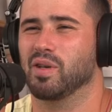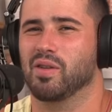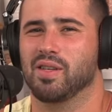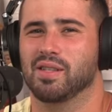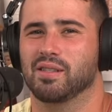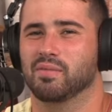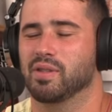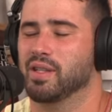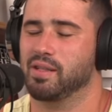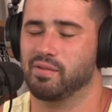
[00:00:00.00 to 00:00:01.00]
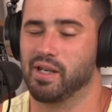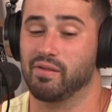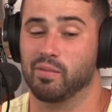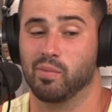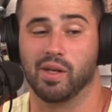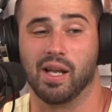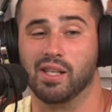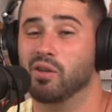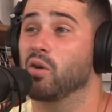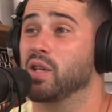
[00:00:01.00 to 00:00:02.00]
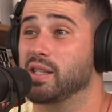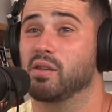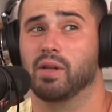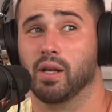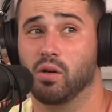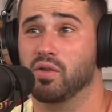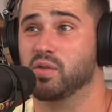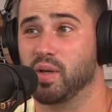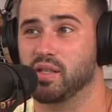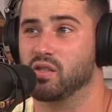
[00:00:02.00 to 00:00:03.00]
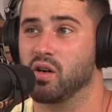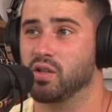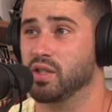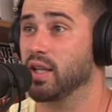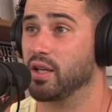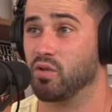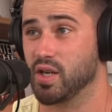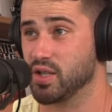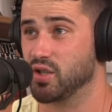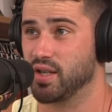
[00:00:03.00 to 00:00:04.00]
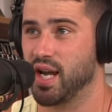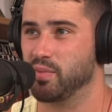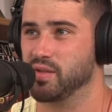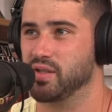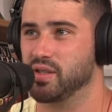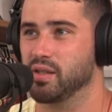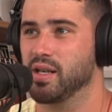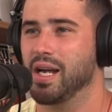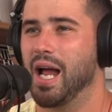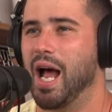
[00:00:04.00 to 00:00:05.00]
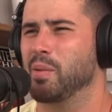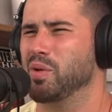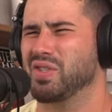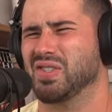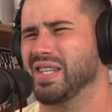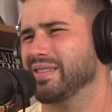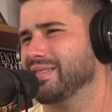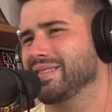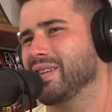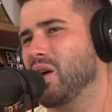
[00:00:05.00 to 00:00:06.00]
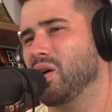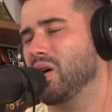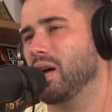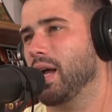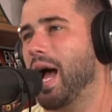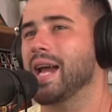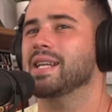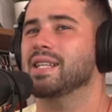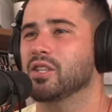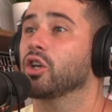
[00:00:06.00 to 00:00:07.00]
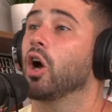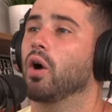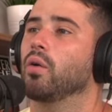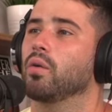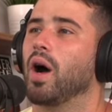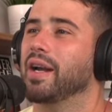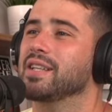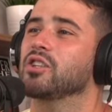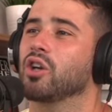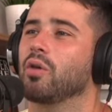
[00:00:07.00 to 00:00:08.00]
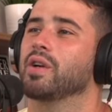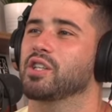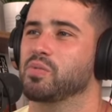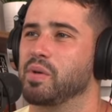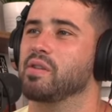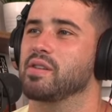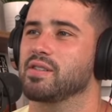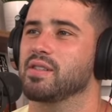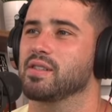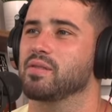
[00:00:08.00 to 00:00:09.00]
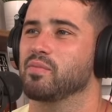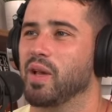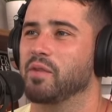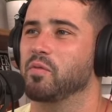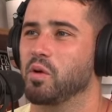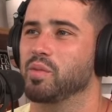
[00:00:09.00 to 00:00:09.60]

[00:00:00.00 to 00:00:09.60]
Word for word: Are they? But like whatever. But you know, like they're like, oh, this place is haunted. Like crazy shit happens here. I'm always just like, no, I need to go. I need to go and experience this, like for